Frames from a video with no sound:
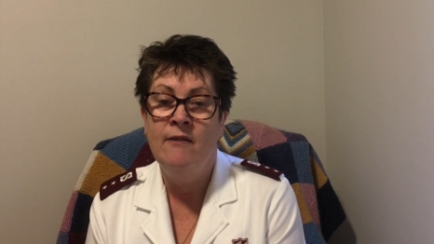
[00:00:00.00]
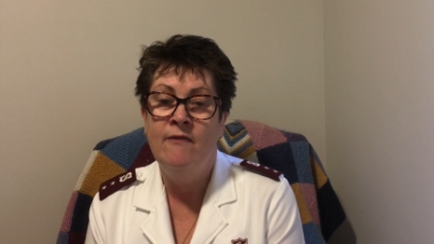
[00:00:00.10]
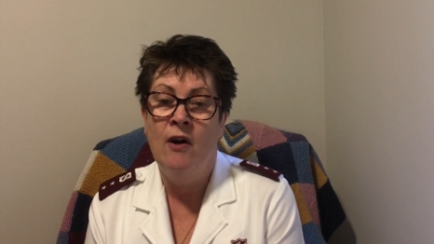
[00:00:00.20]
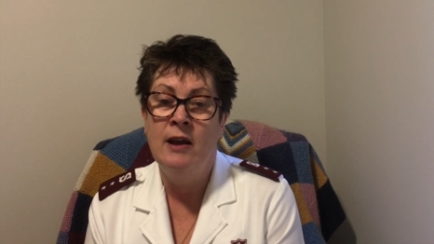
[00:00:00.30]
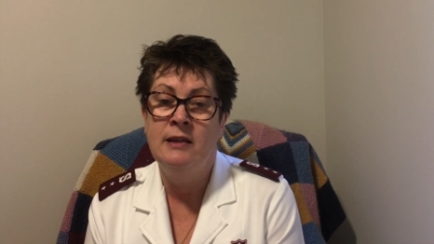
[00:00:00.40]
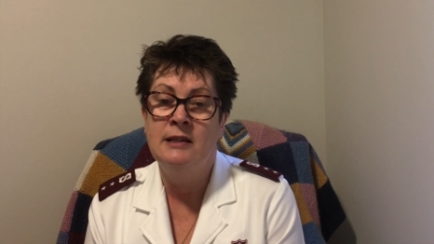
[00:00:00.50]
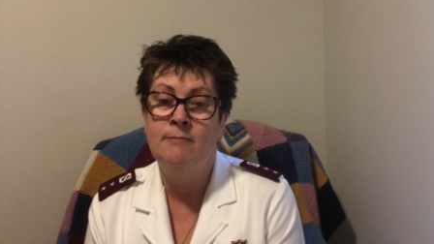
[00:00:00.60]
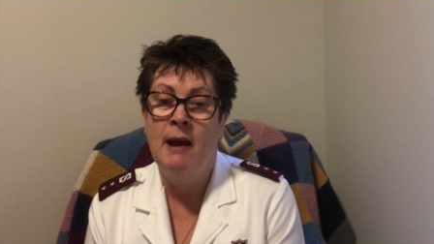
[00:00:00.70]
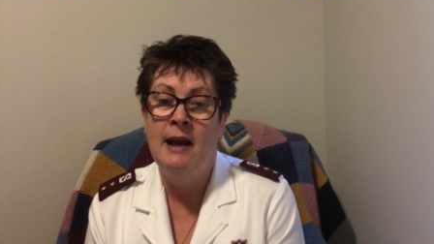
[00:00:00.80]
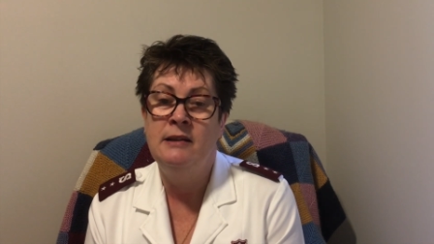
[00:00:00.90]
invite this
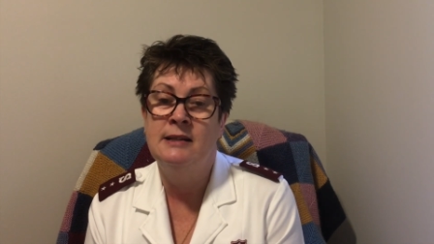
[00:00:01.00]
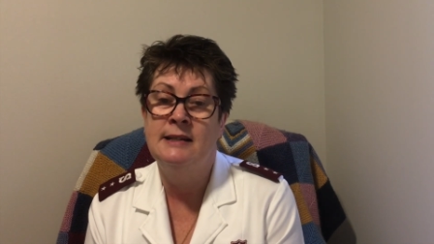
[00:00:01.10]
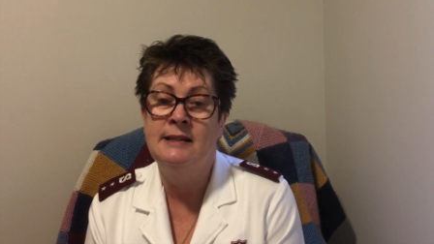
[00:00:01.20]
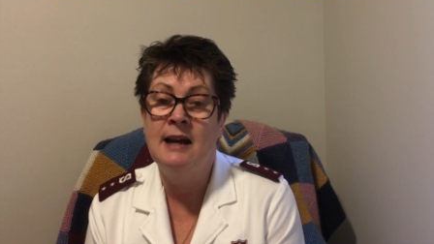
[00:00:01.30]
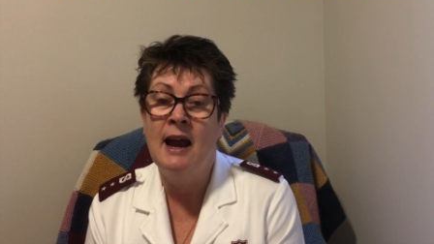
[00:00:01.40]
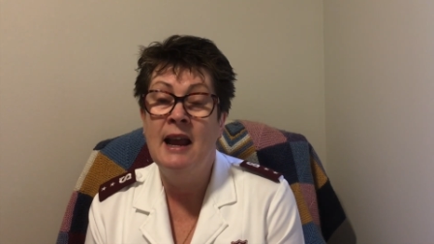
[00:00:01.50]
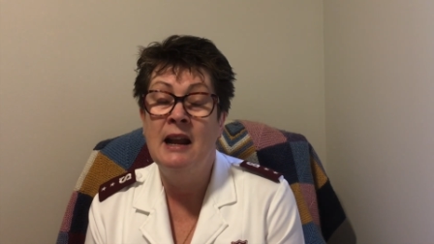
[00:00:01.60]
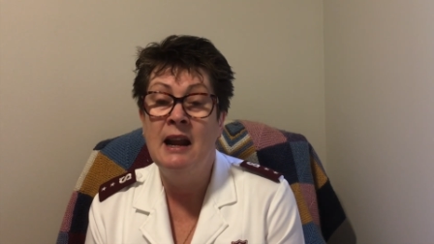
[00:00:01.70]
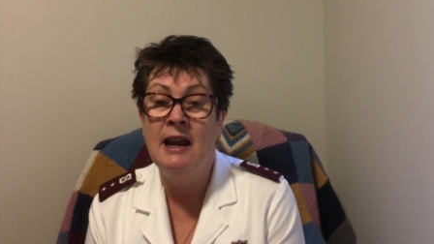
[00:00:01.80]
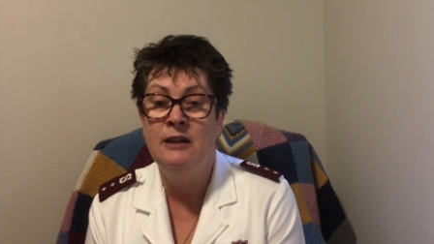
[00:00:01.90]
man to stay
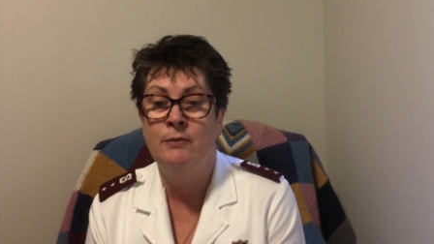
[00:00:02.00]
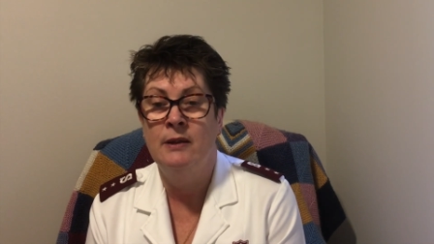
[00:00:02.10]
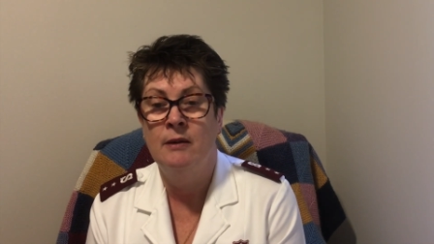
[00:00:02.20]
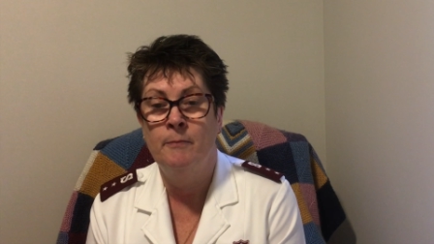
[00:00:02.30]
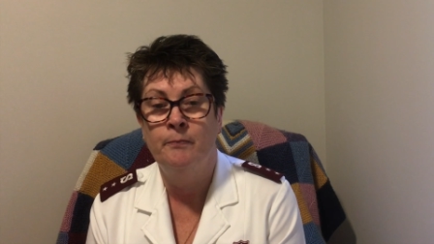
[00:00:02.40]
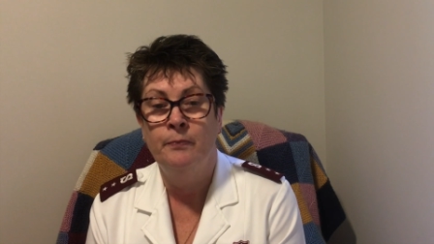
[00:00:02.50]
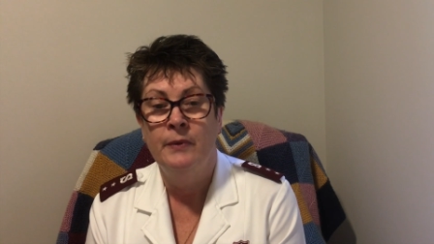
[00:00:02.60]
and eat with them.